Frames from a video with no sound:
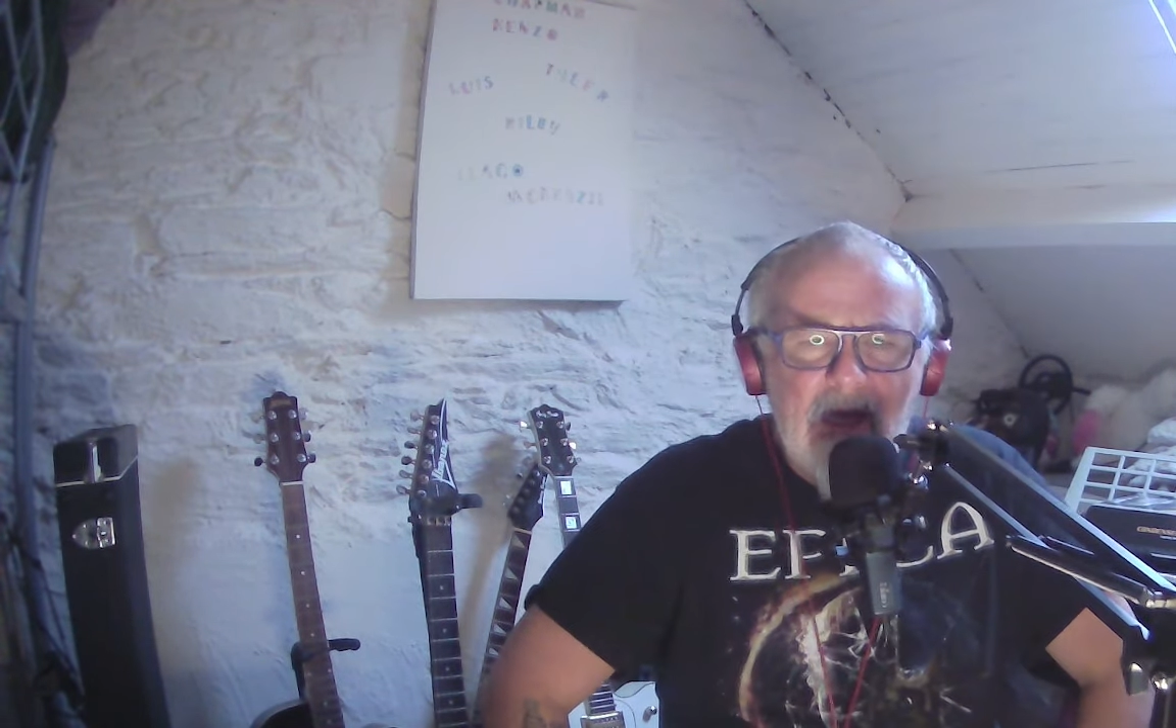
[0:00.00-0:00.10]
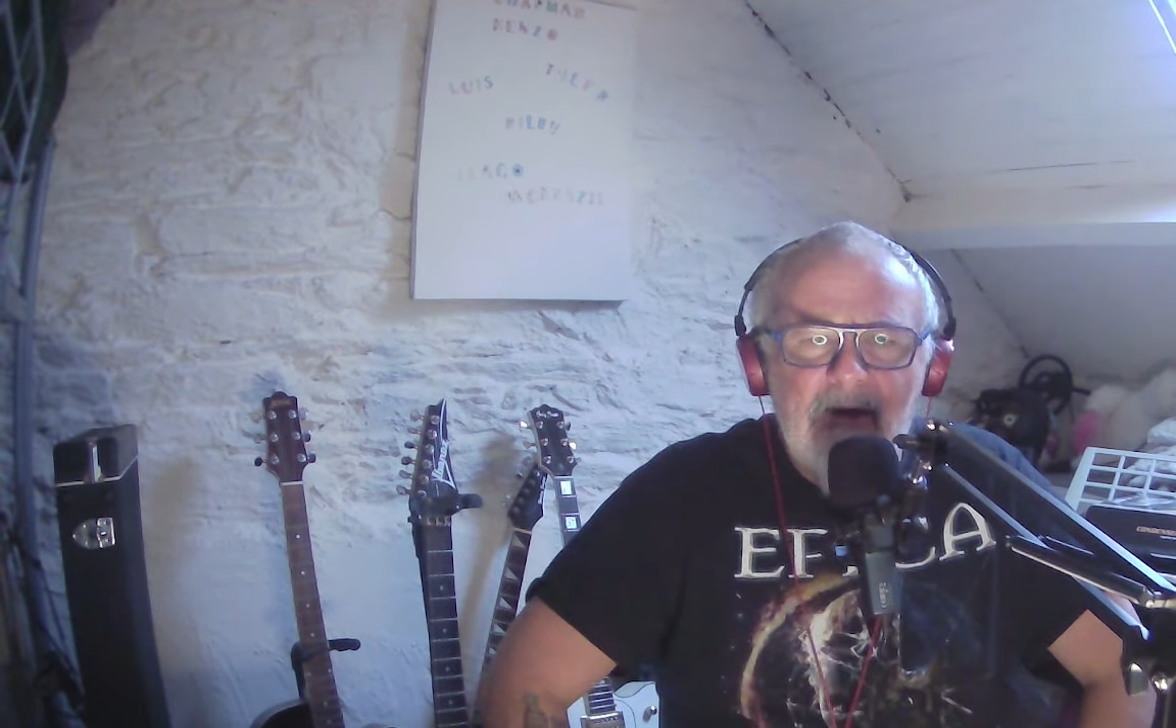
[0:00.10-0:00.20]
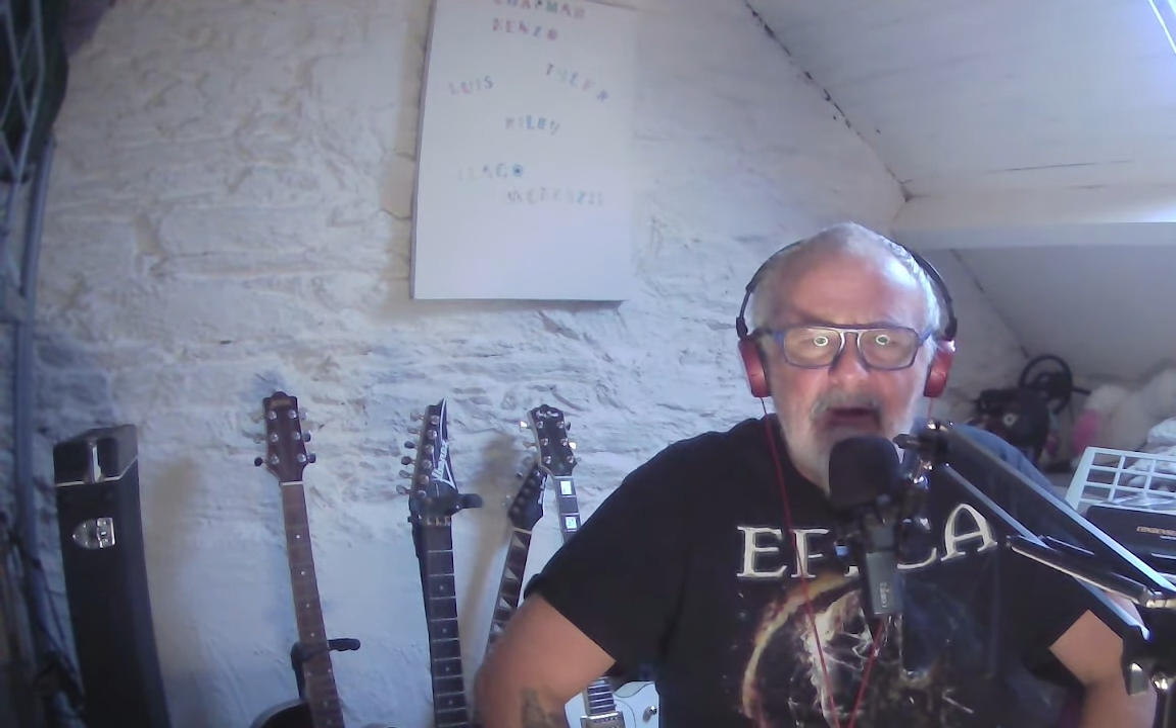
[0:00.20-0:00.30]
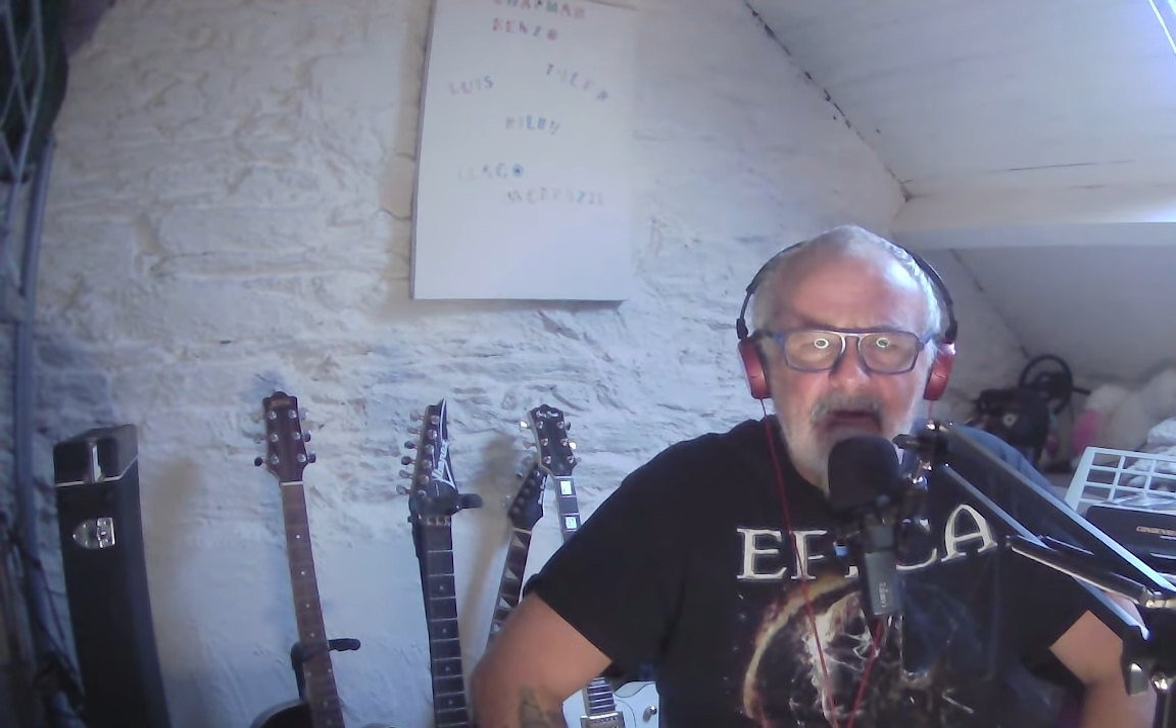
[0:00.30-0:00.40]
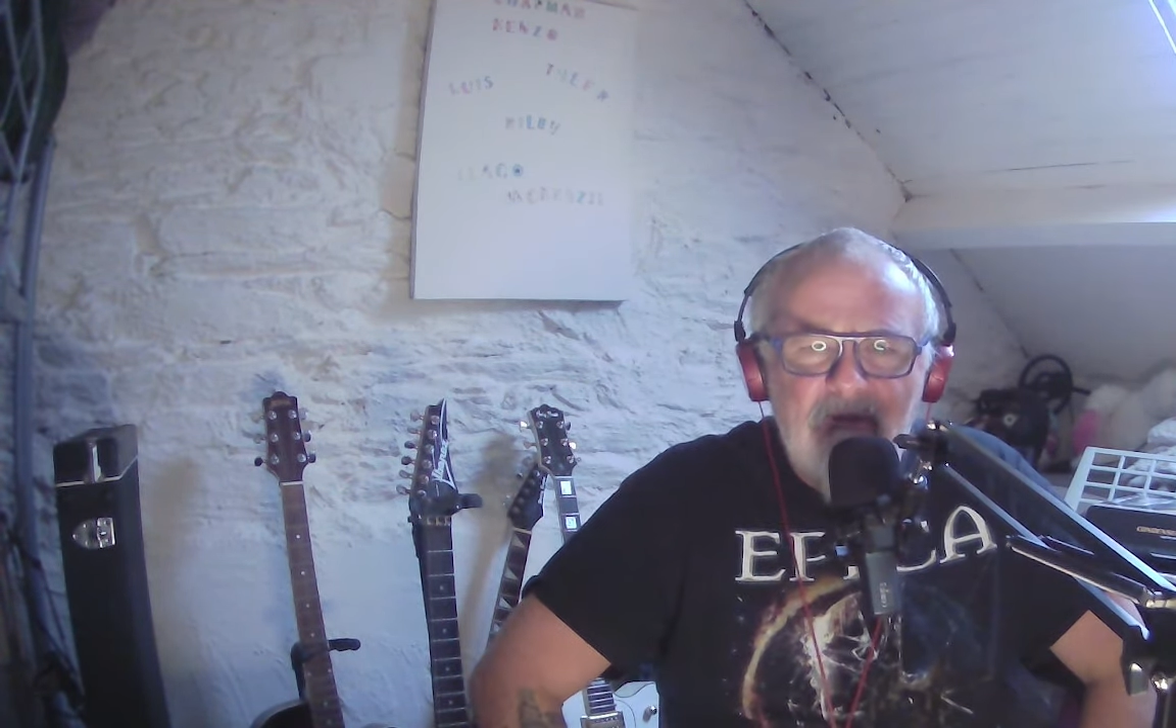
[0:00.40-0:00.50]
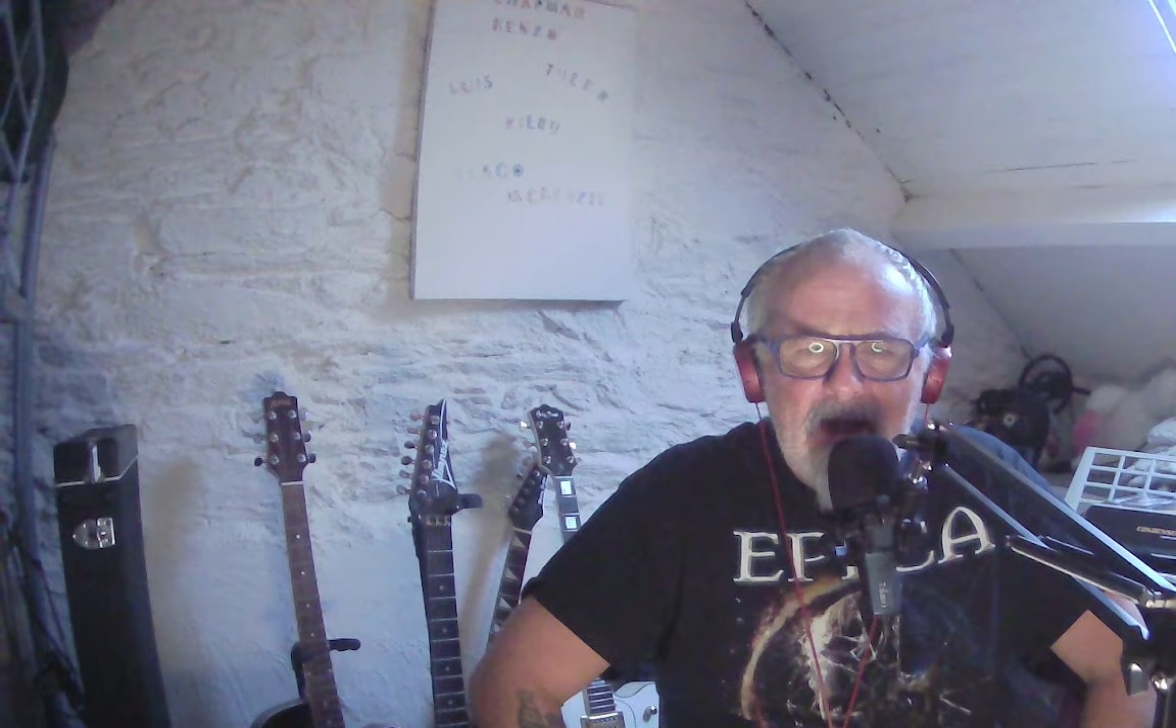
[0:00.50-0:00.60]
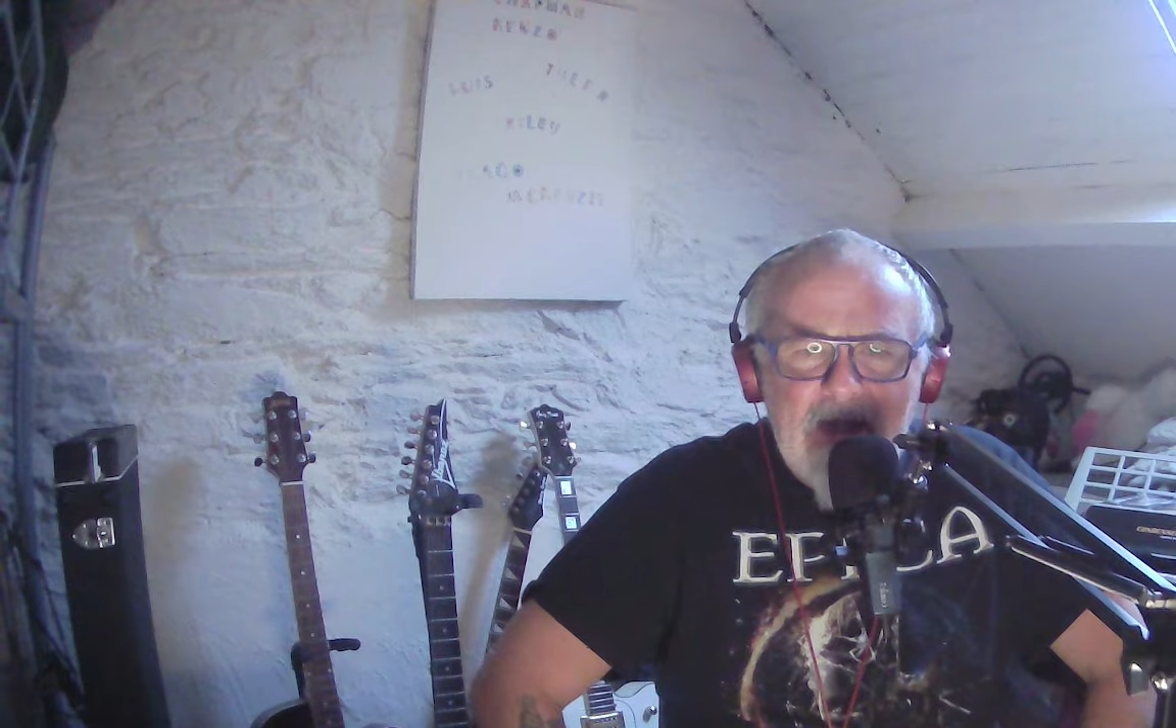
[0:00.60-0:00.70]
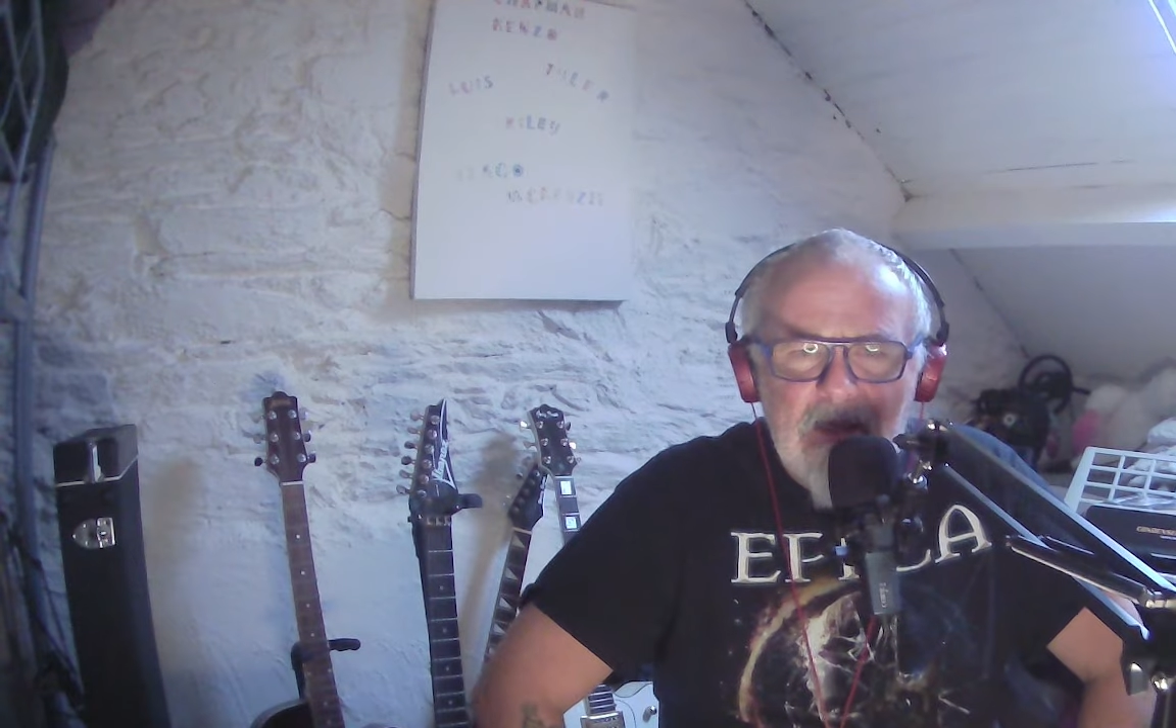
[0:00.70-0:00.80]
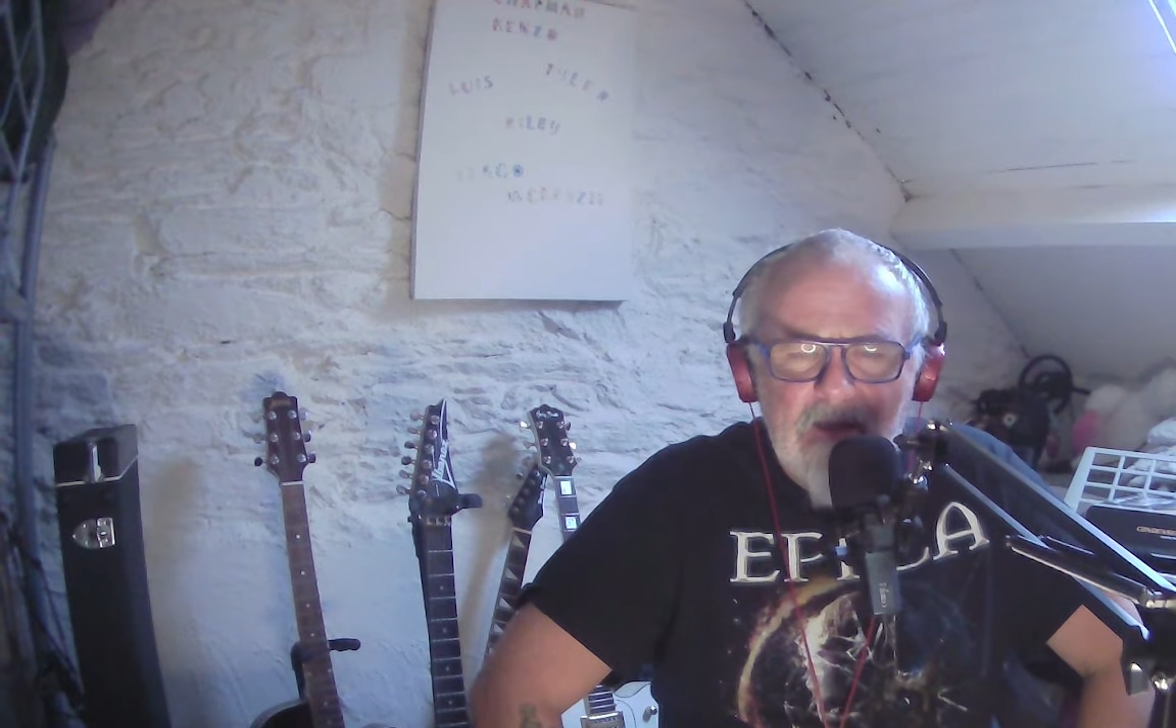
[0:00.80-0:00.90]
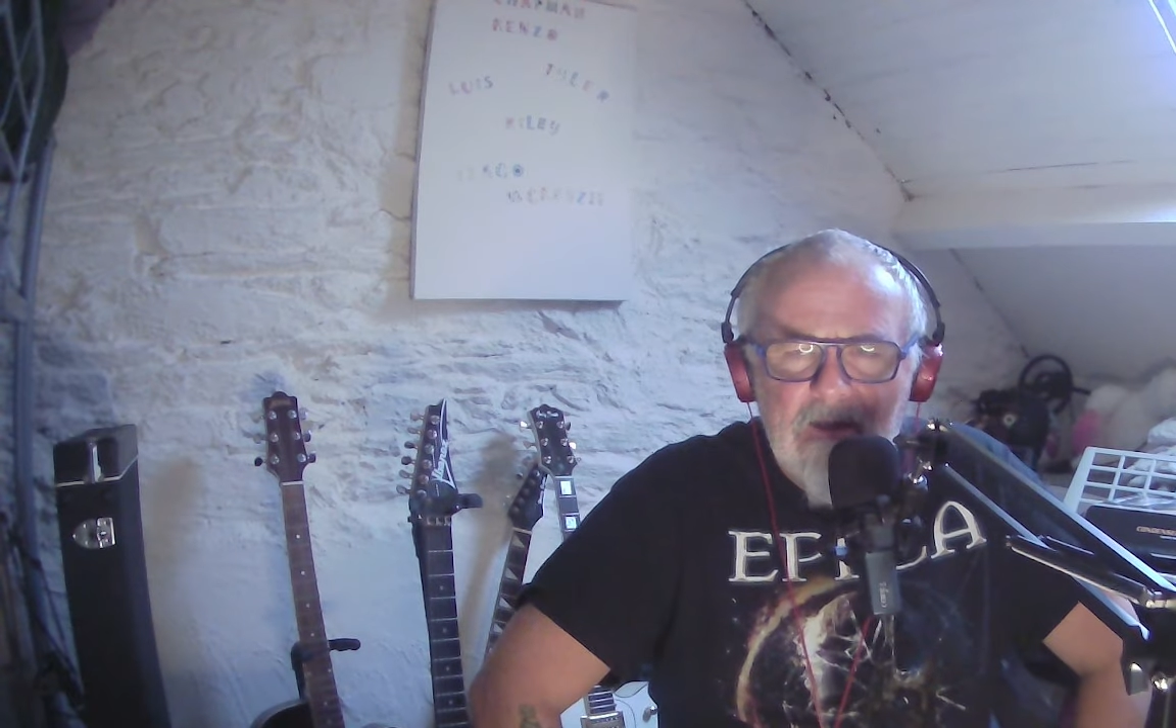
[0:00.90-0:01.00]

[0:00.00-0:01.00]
another Ren